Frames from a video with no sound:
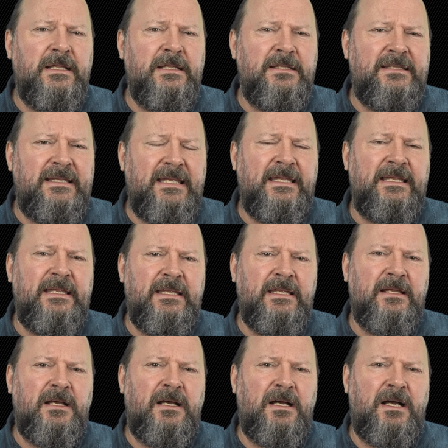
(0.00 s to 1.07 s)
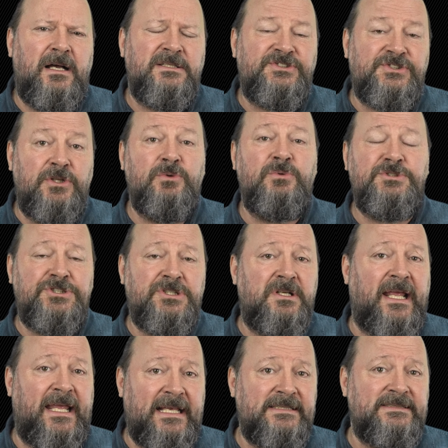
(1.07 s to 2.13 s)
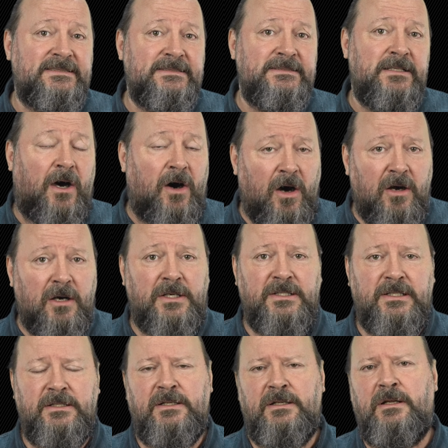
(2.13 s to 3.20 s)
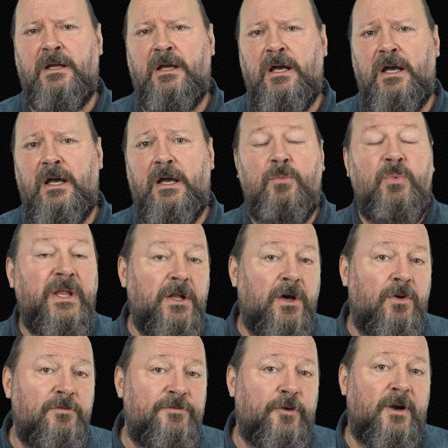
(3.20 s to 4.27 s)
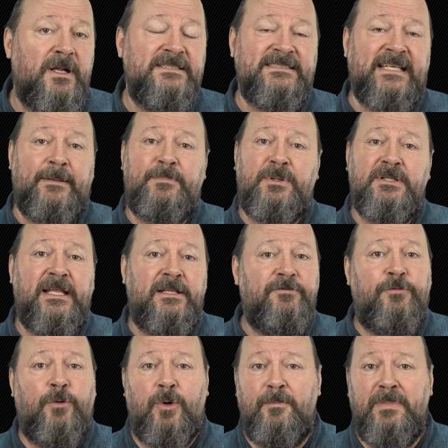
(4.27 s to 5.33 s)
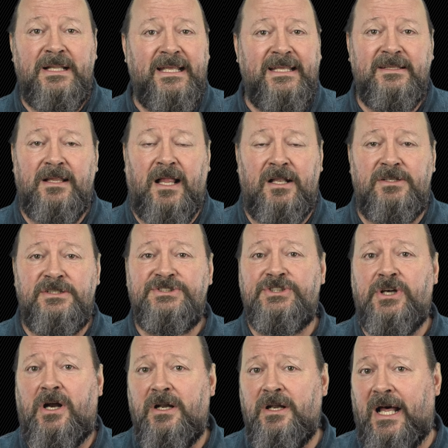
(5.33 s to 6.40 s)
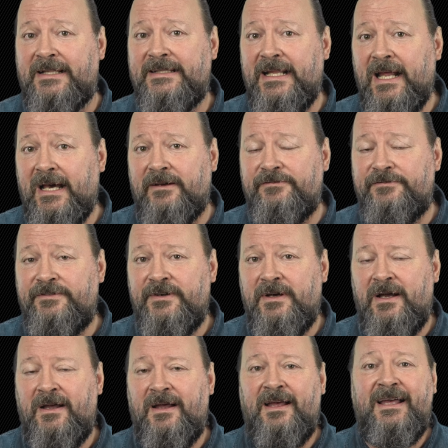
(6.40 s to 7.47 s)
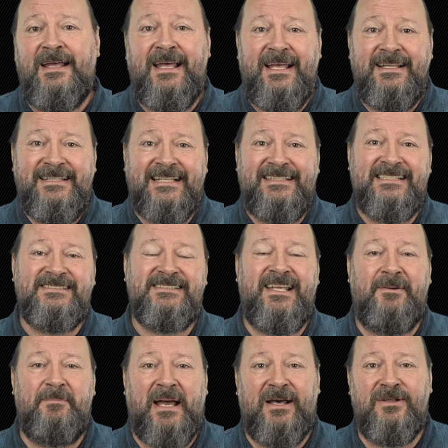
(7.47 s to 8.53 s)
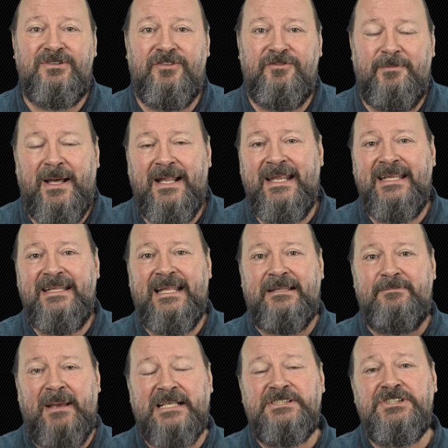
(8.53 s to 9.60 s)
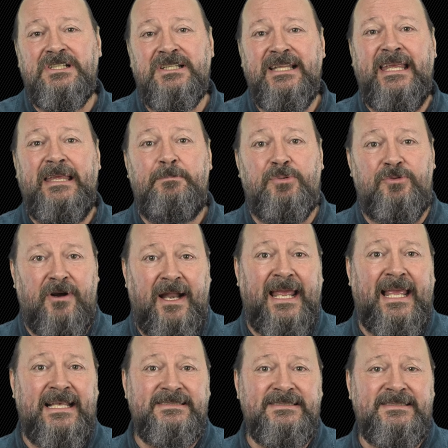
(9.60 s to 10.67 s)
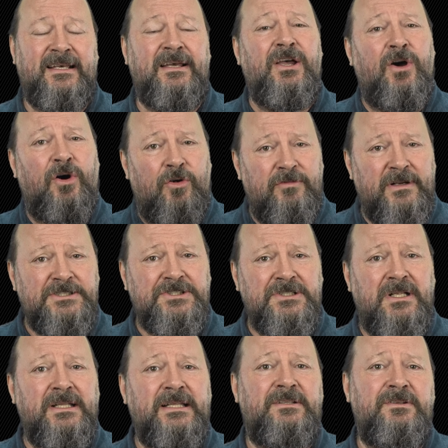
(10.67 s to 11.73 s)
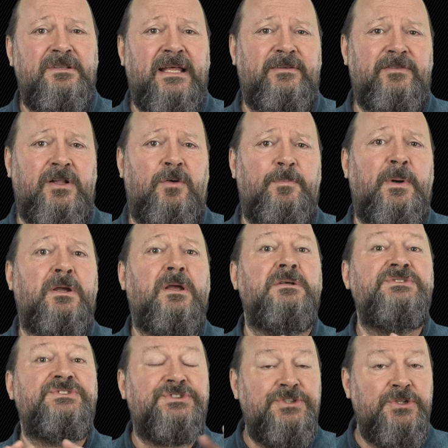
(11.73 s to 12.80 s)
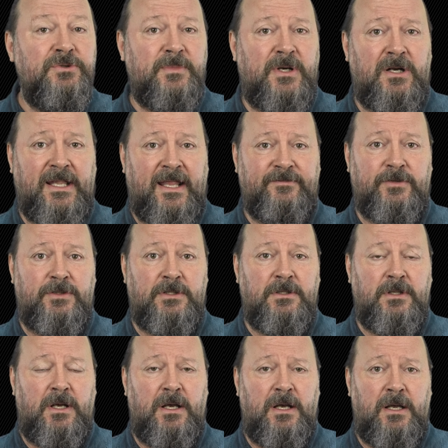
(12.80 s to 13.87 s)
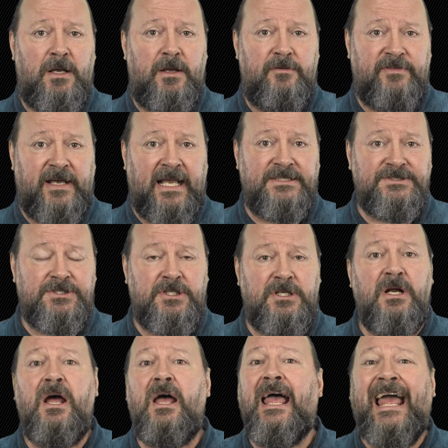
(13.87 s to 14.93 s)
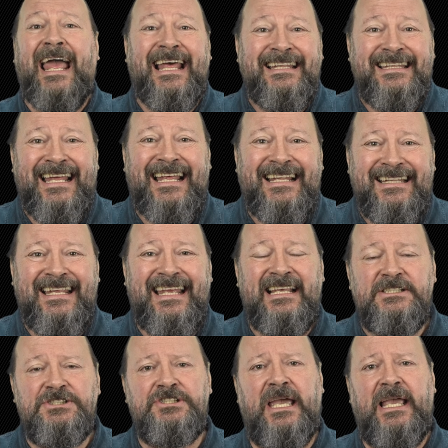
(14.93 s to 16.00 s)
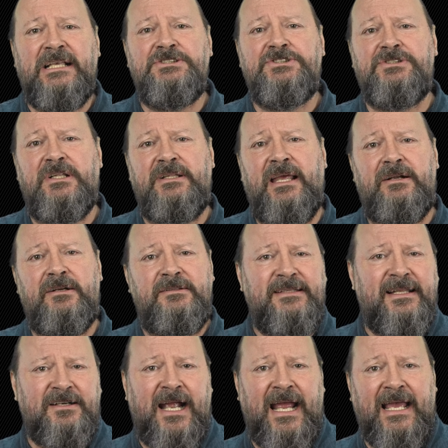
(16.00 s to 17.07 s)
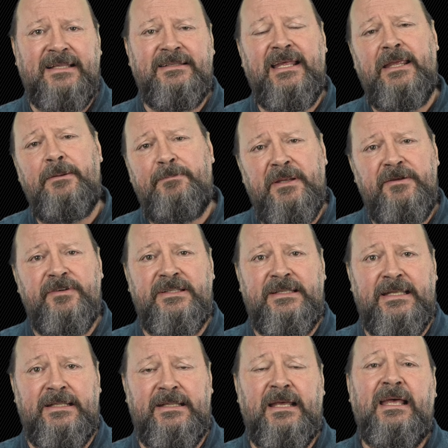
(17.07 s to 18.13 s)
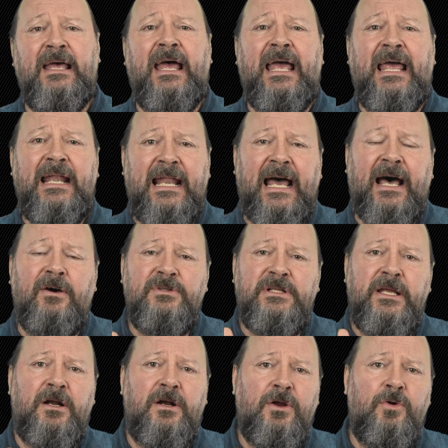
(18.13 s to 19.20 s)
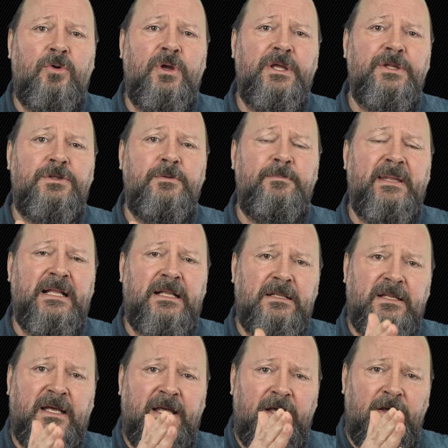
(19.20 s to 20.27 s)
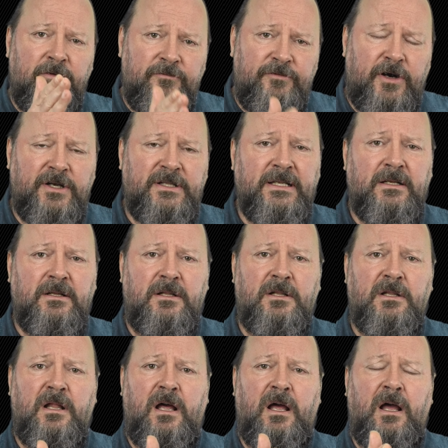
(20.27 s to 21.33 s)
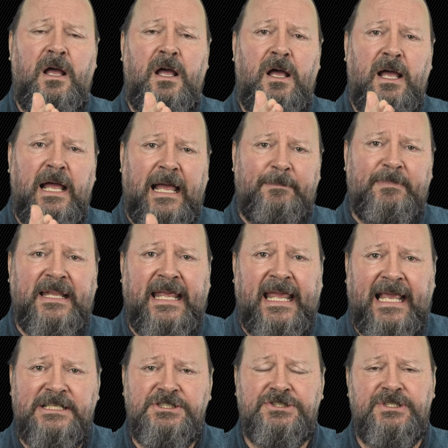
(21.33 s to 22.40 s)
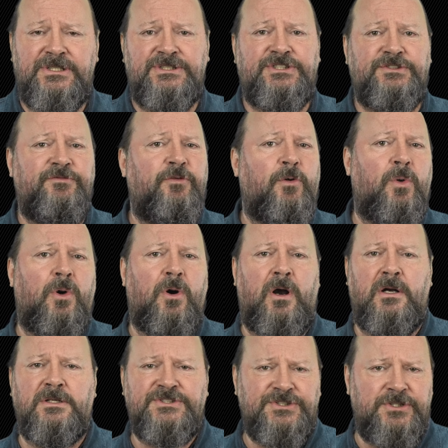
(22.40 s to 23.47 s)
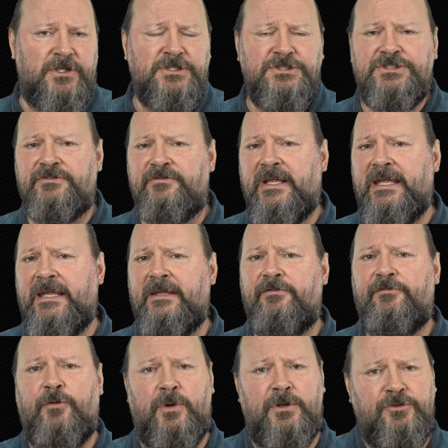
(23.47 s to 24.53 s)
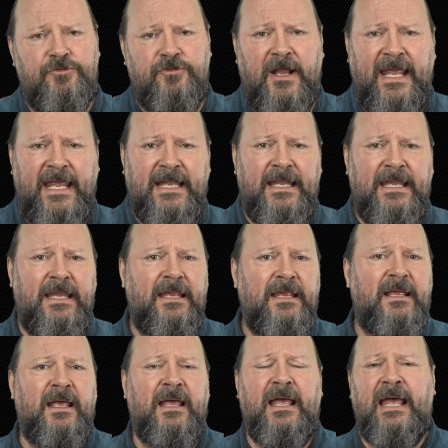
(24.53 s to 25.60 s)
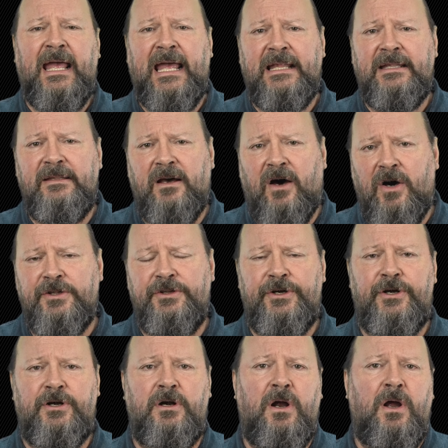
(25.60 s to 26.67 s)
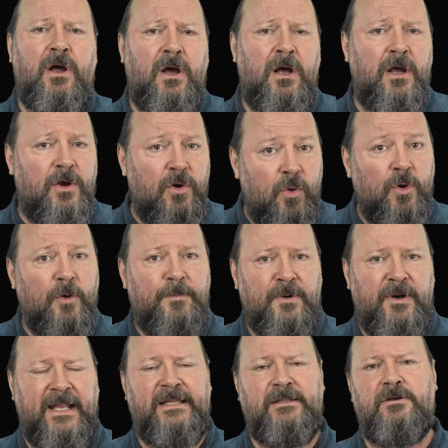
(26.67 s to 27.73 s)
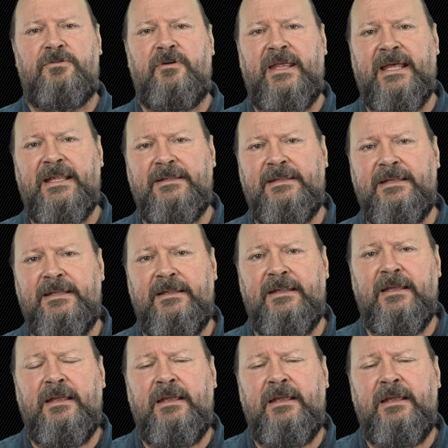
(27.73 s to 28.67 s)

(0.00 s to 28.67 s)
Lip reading: the solution is hard. We know, for example, that $4 billion are not enough. That is the amount of money that Magic Leap raised originally to develop a consumer level visor, and then they changed their track, they pivoted, and now they are going to build vertical applications for surgery, for training, and other corporate-oriented